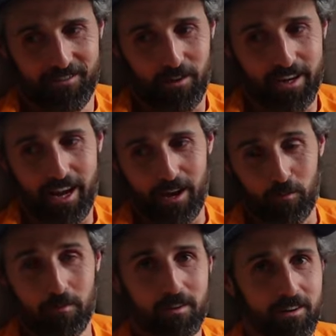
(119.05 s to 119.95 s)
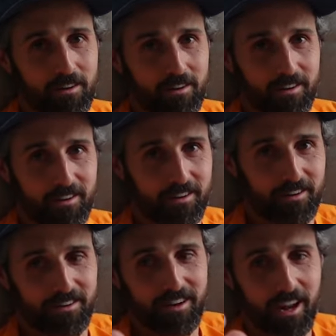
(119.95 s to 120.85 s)
What game?
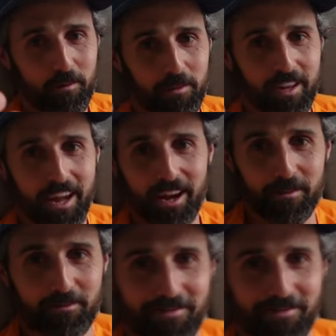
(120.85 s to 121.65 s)
Name the game.